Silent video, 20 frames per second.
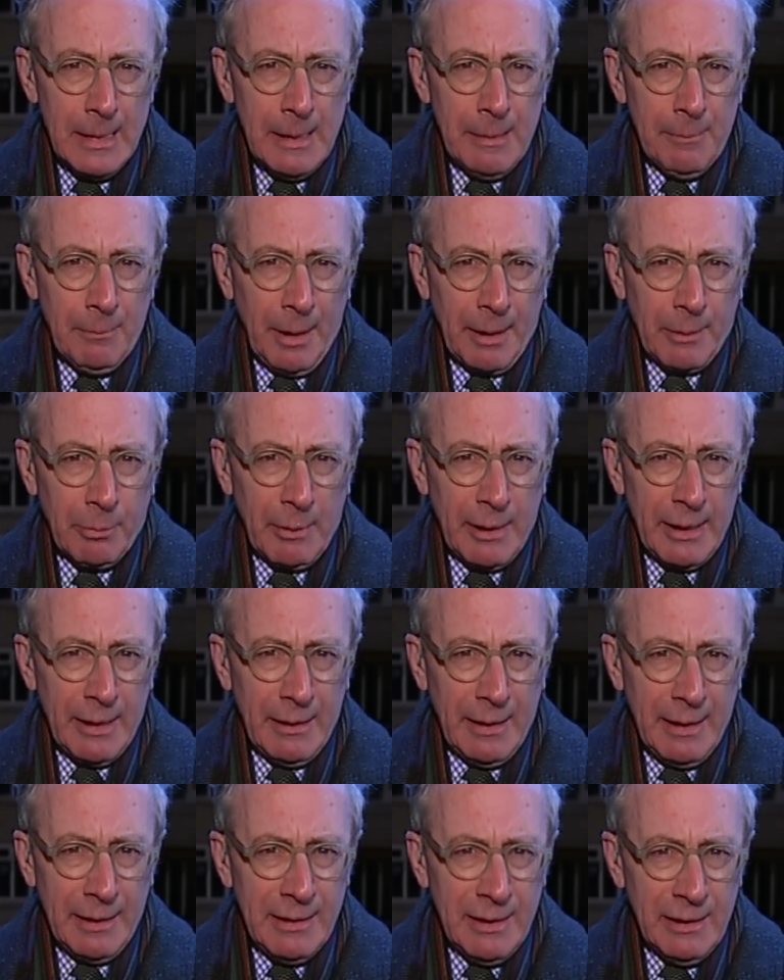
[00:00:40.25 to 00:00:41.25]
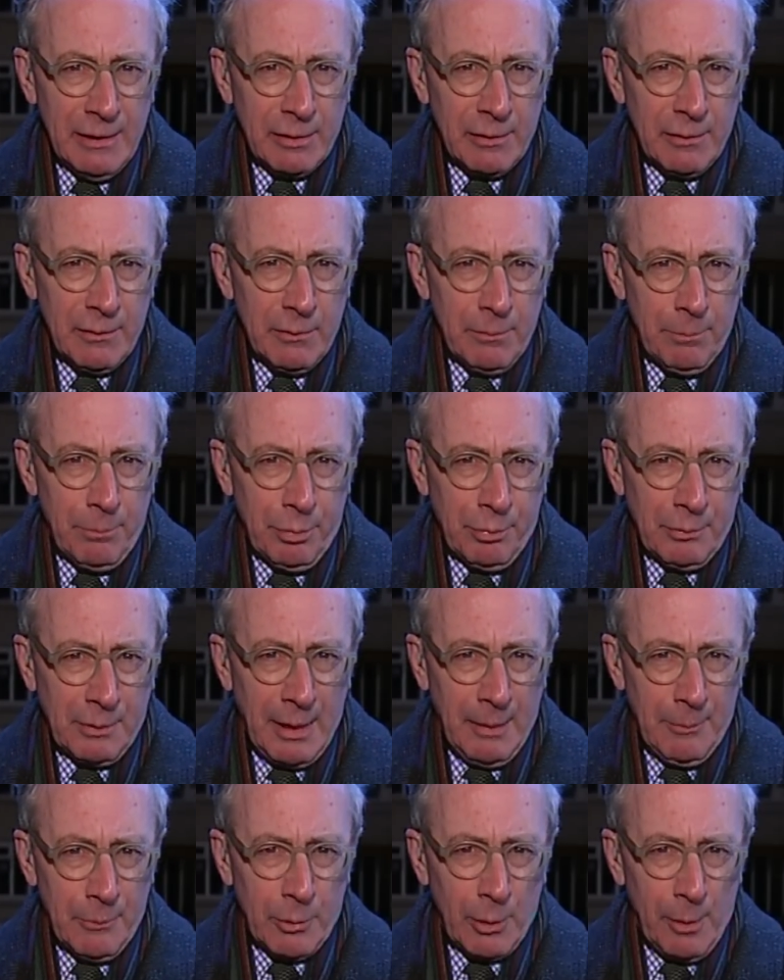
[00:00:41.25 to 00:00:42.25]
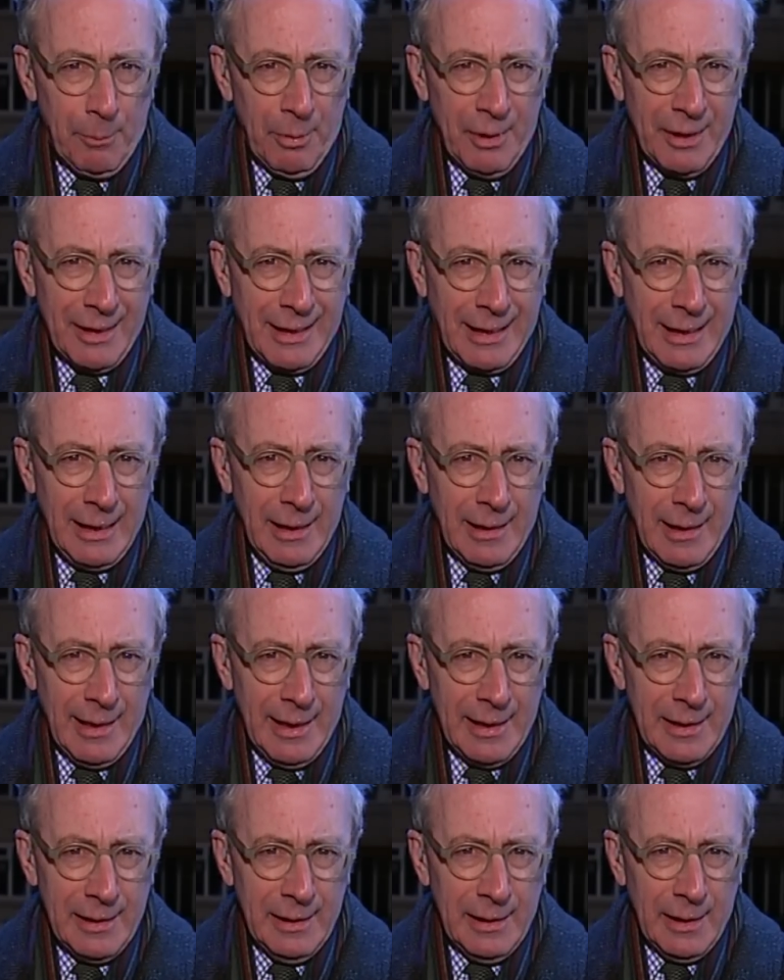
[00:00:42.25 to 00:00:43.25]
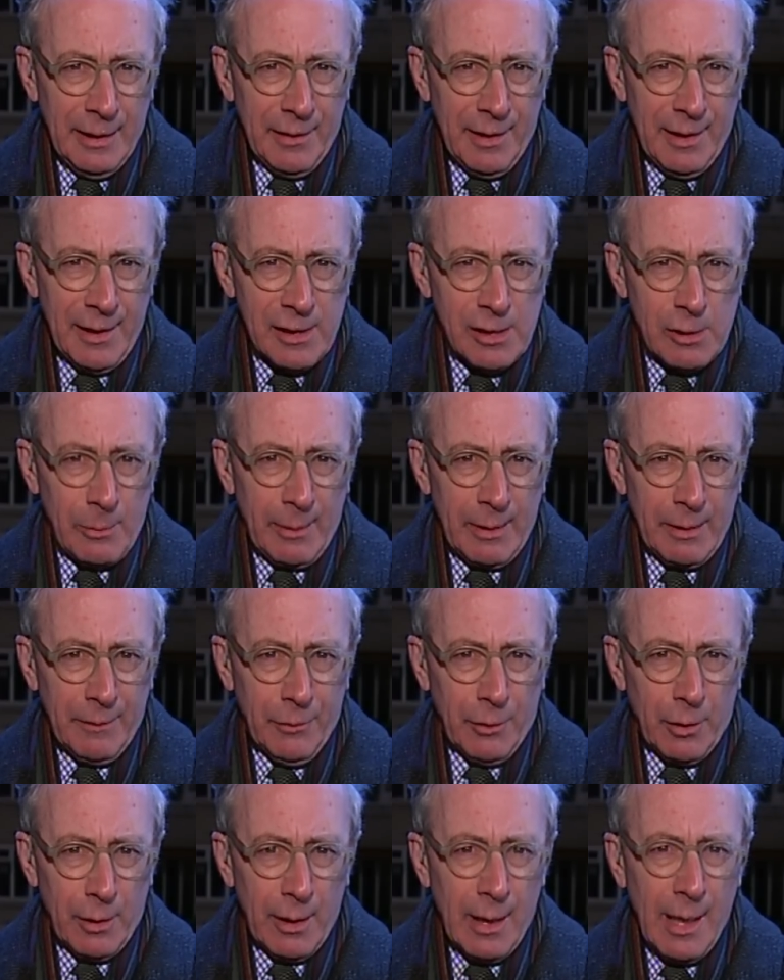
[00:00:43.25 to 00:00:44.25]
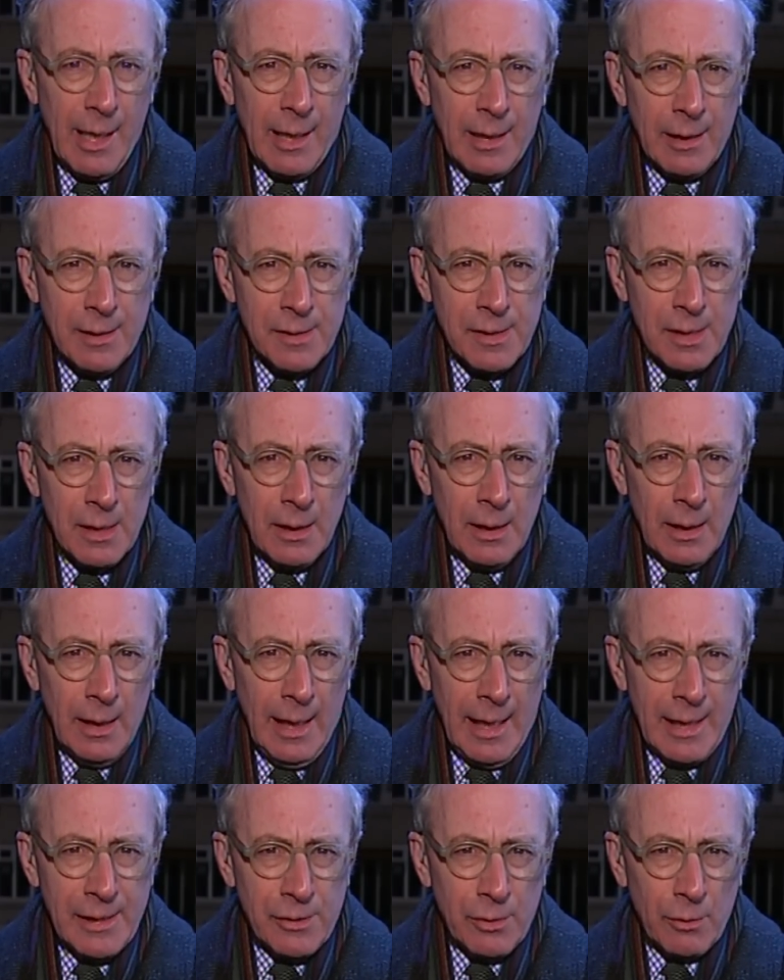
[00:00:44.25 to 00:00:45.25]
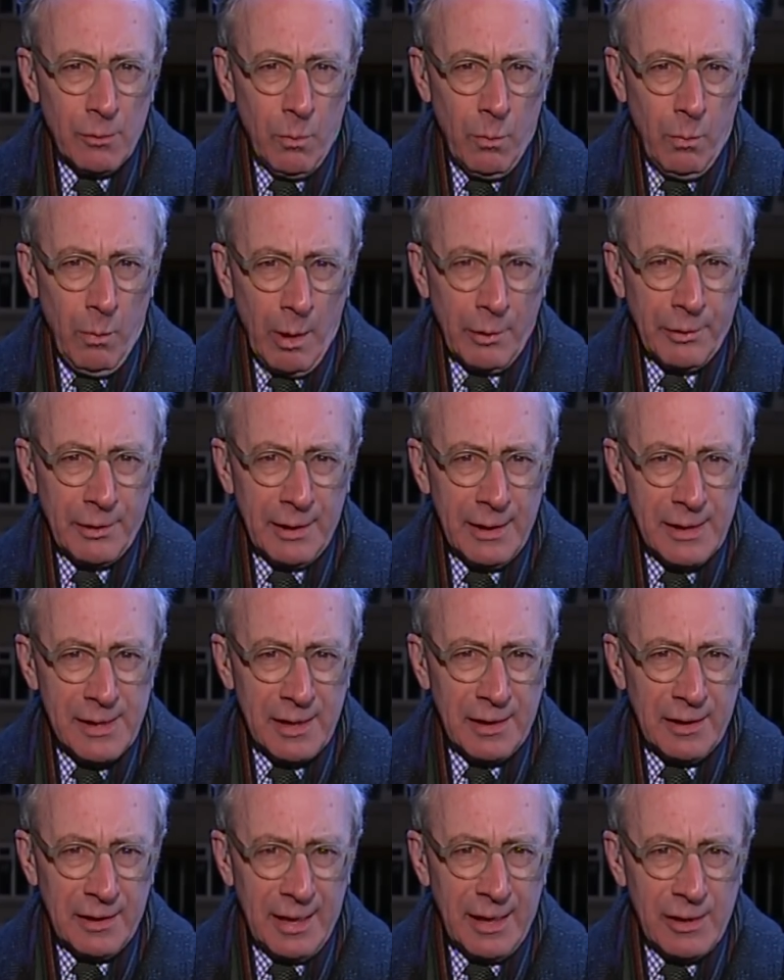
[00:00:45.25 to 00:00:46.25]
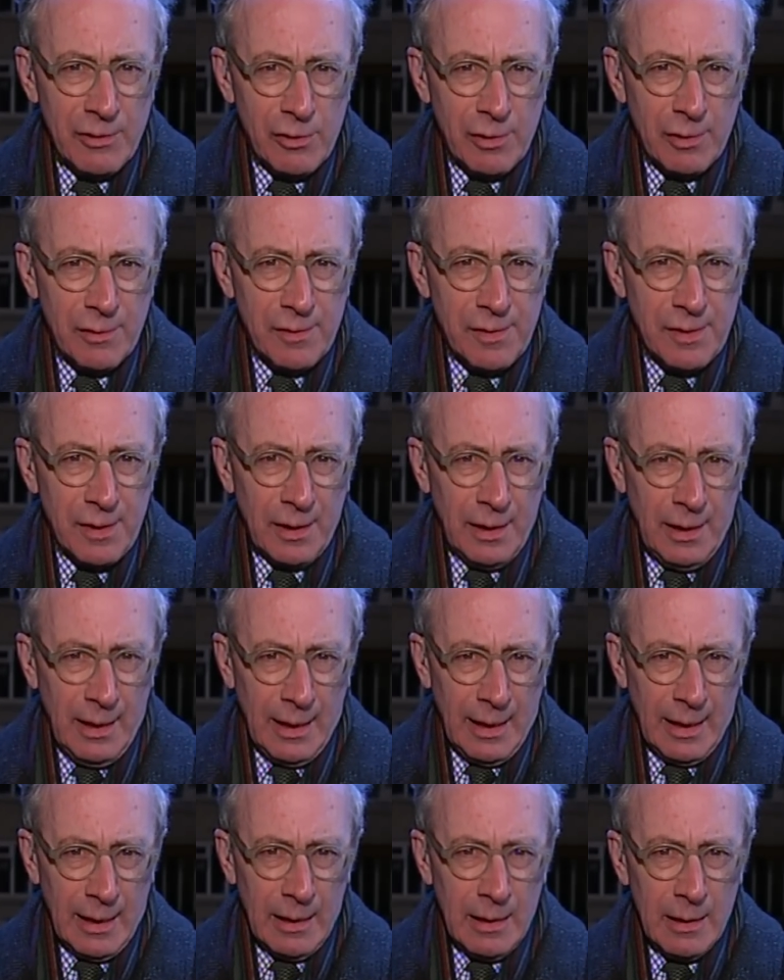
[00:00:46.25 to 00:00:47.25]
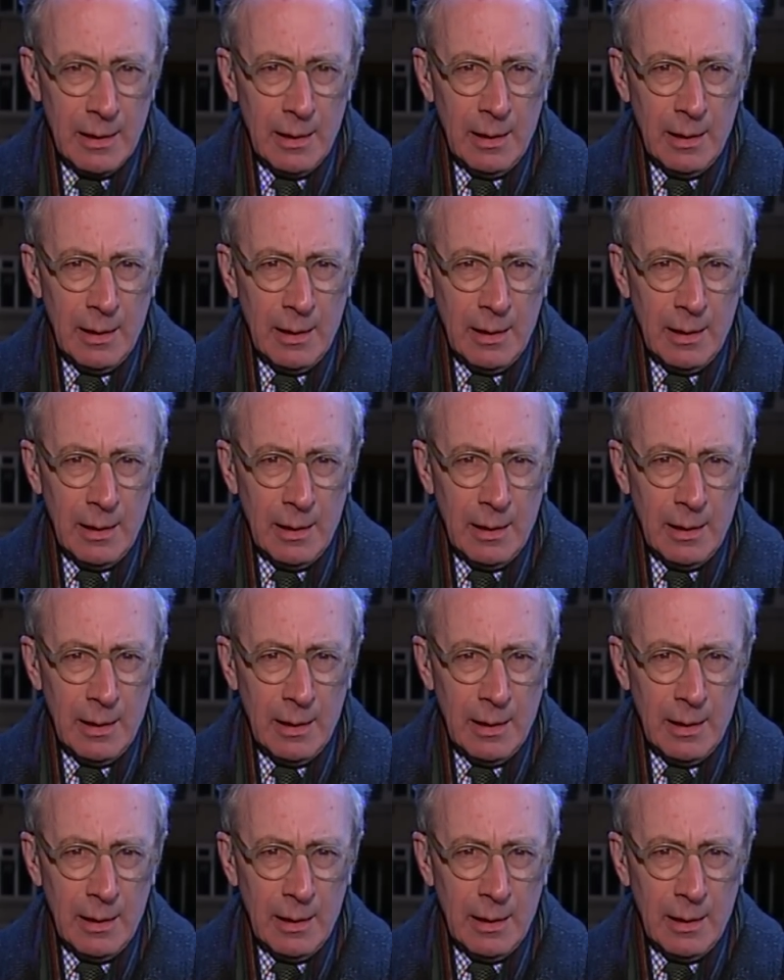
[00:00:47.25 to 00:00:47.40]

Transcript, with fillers: But we need to come to a pretty clear idea in the next 24 hours as to what his intentions are.